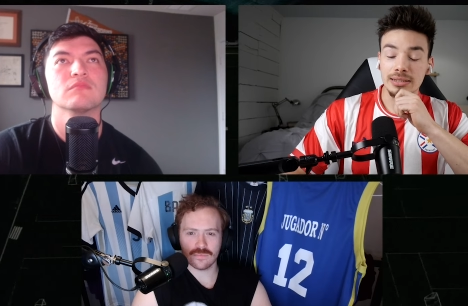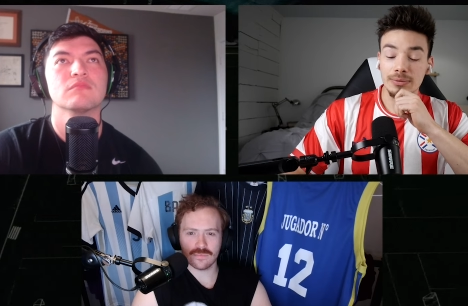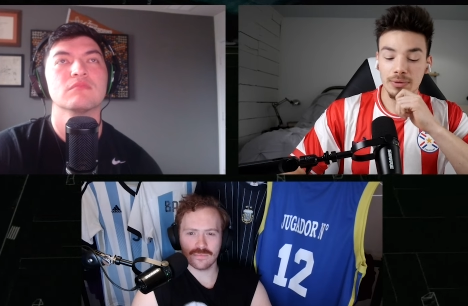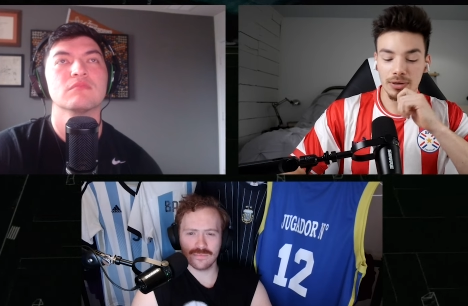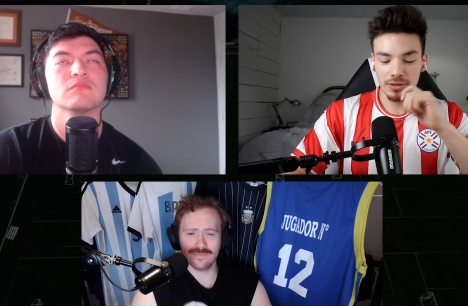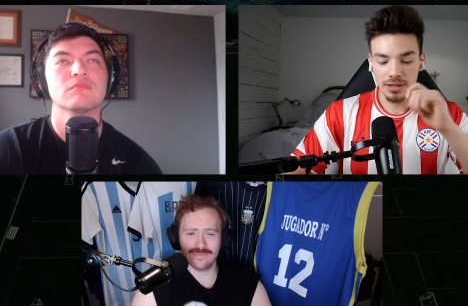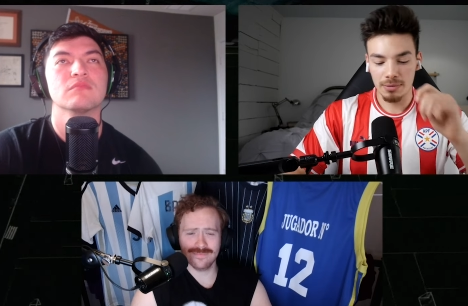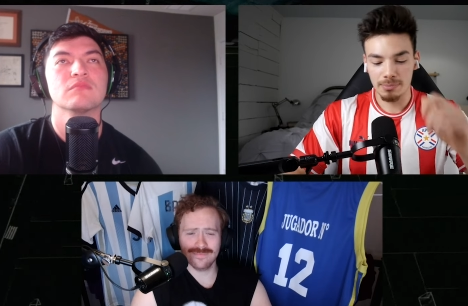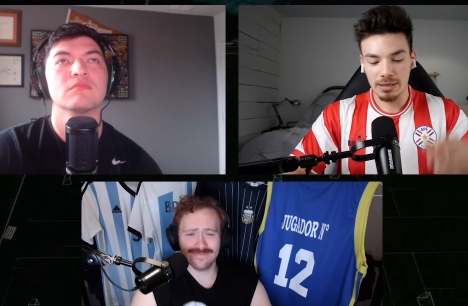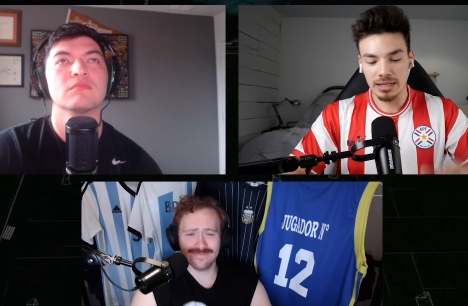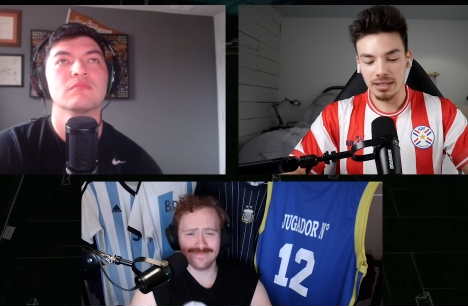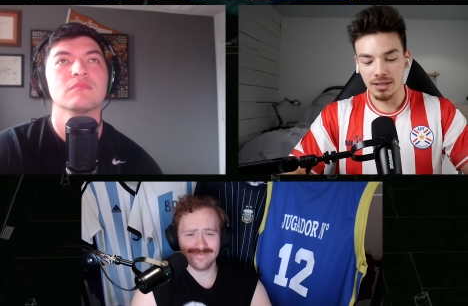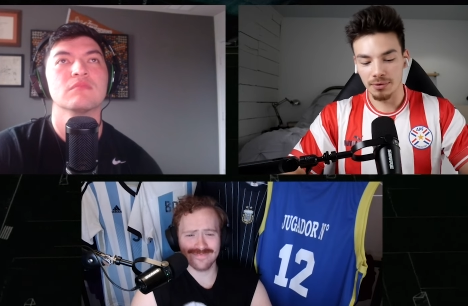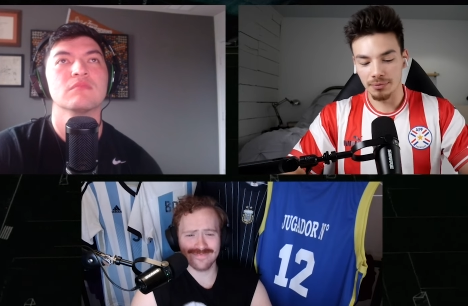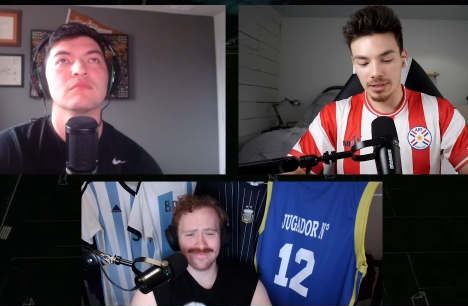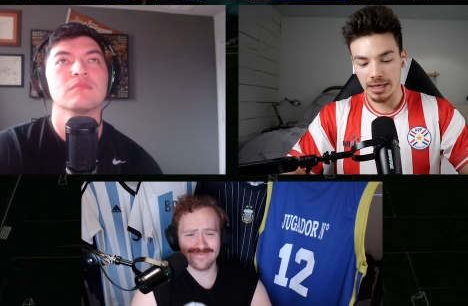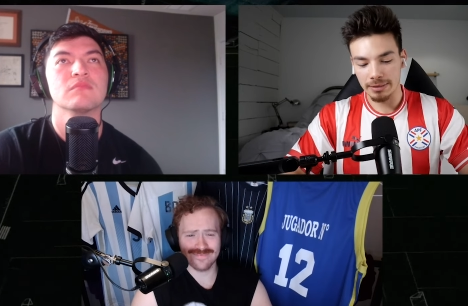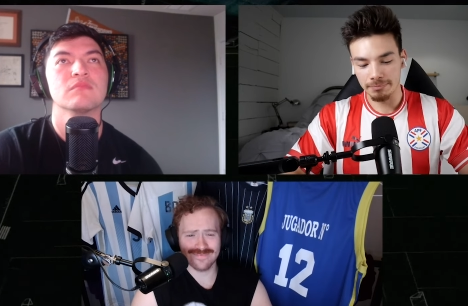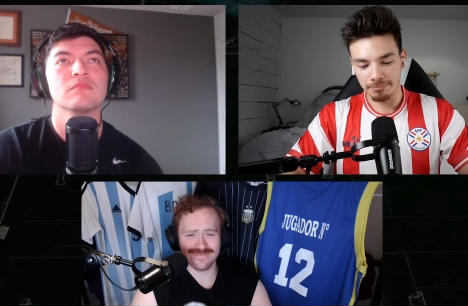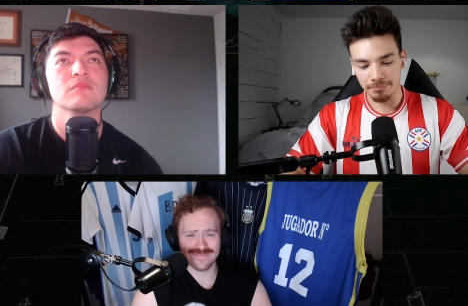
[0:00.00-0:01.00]
Speaker 1: Well, they've been
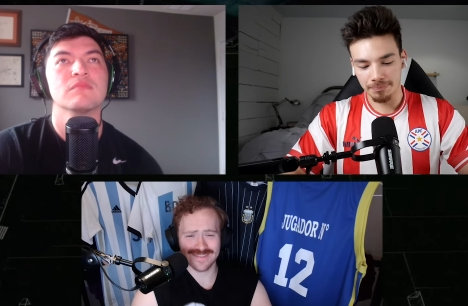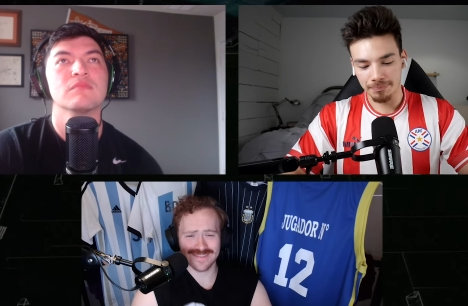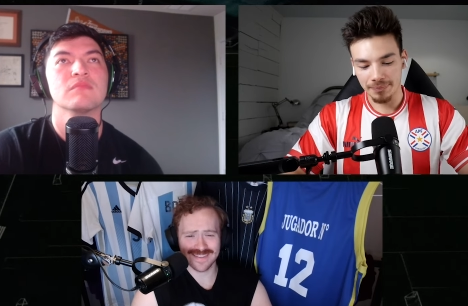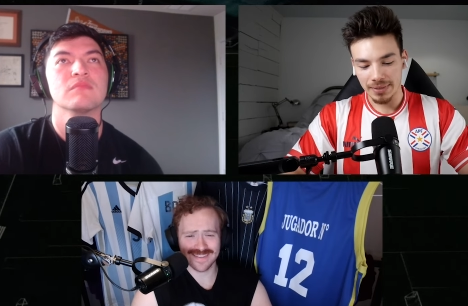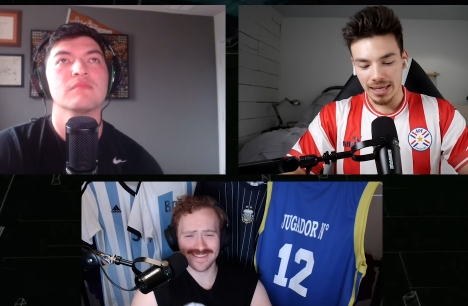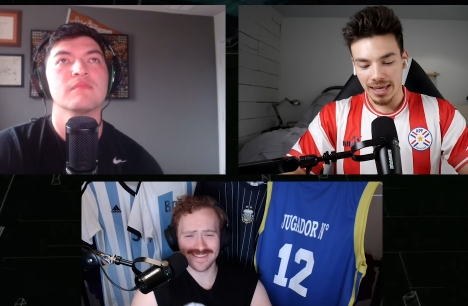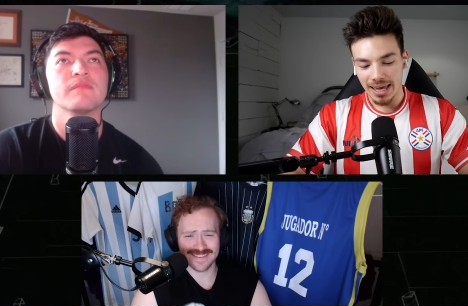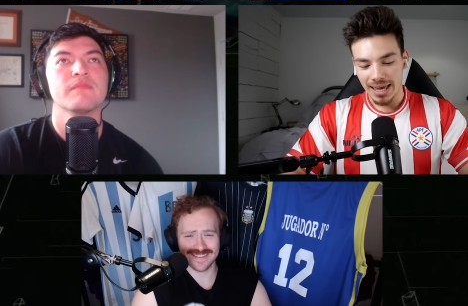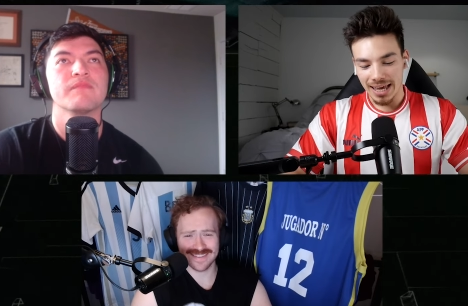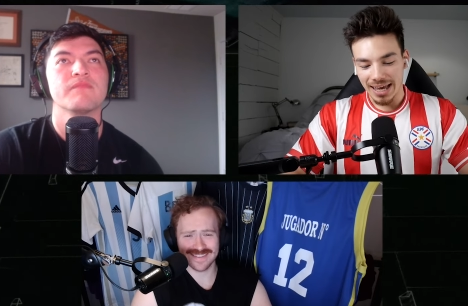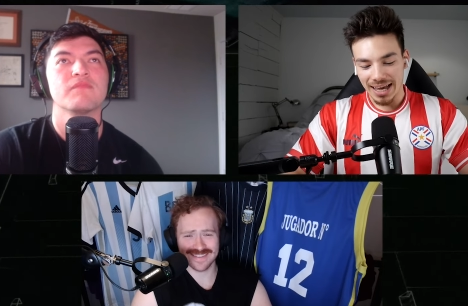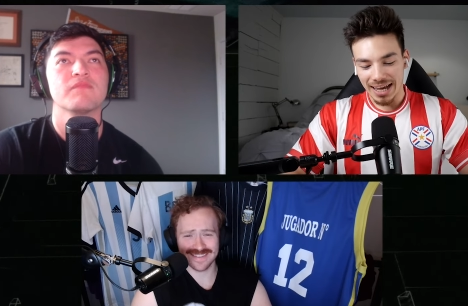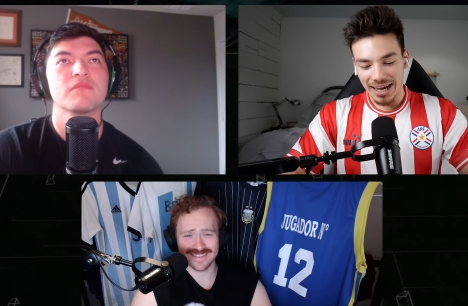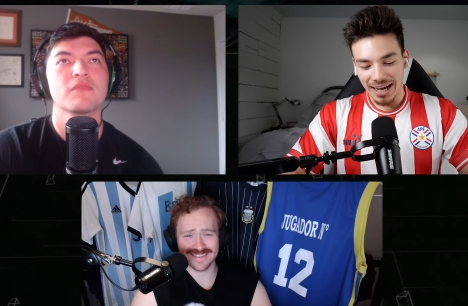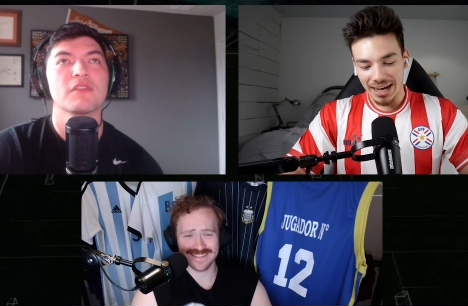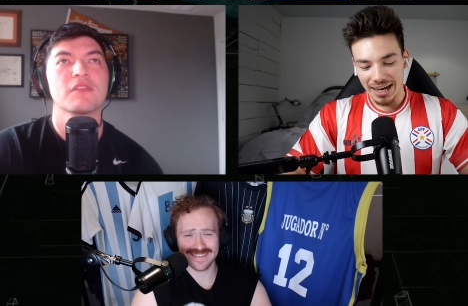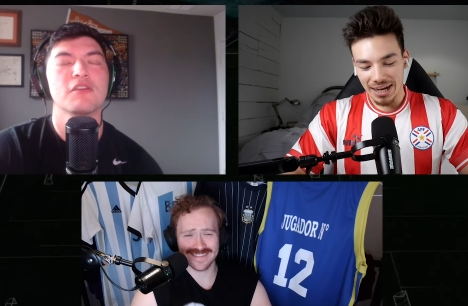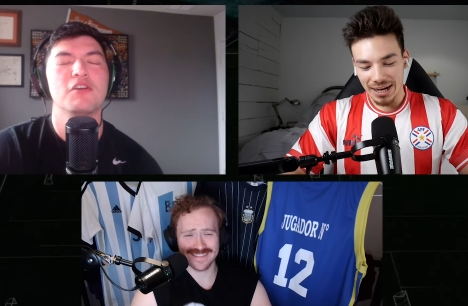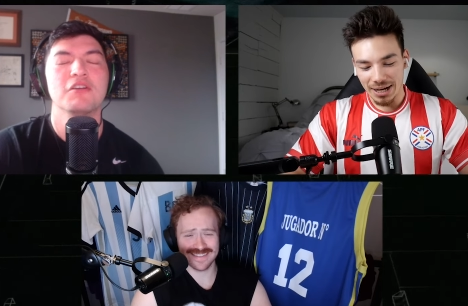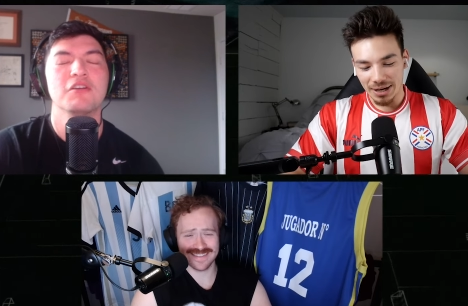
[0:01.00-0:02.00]
known that.
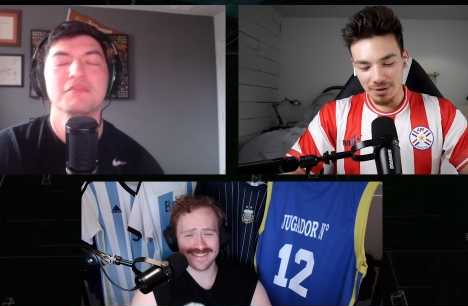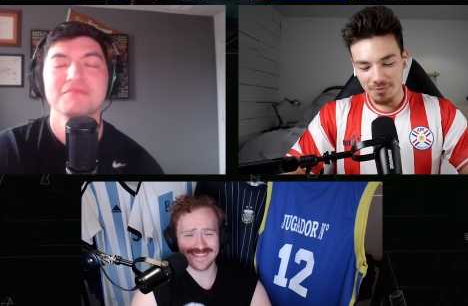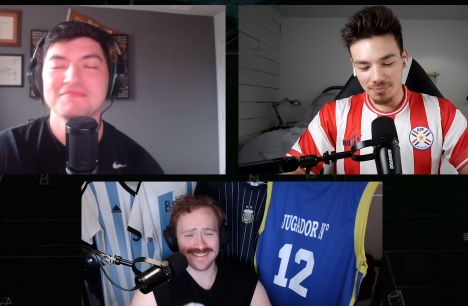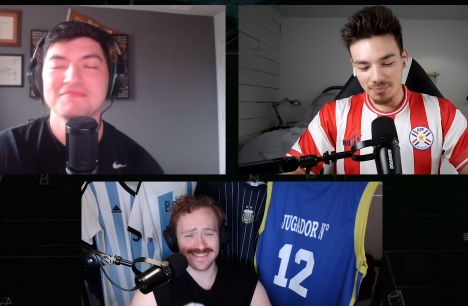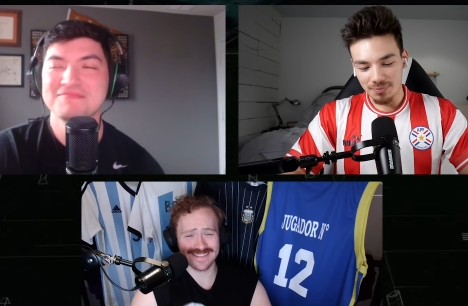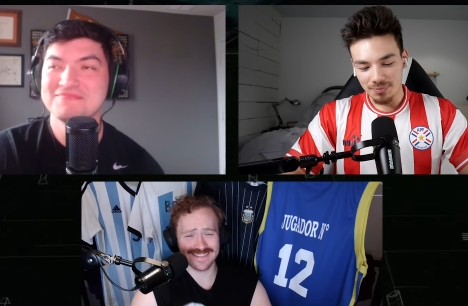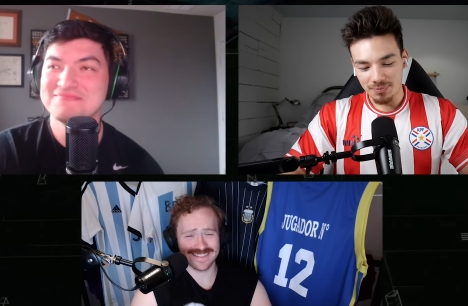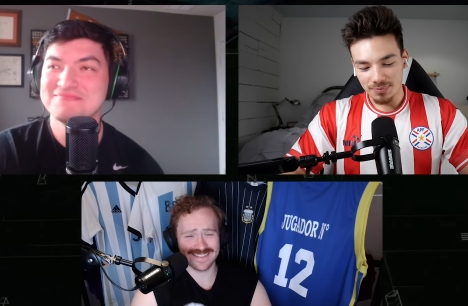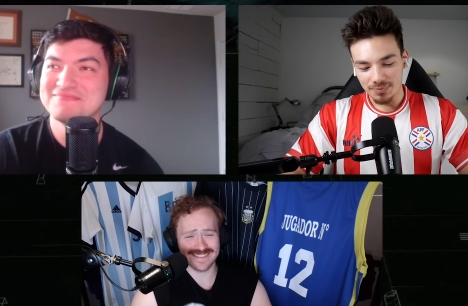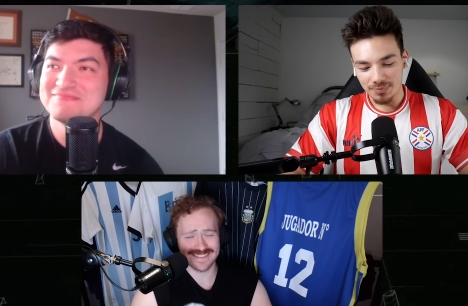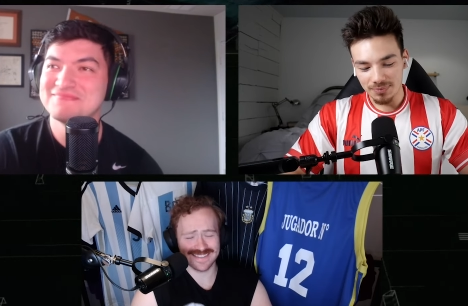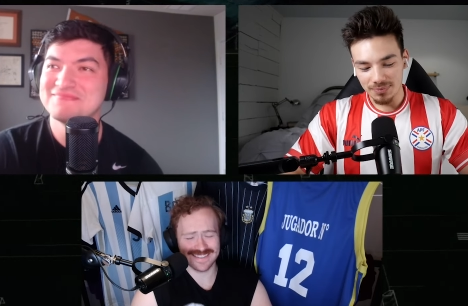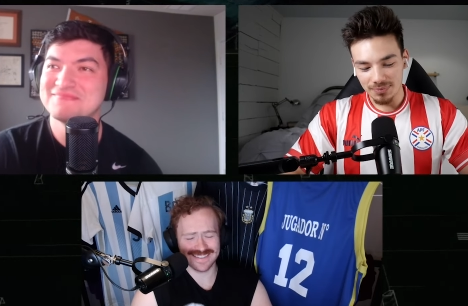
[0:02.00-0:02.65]
Um,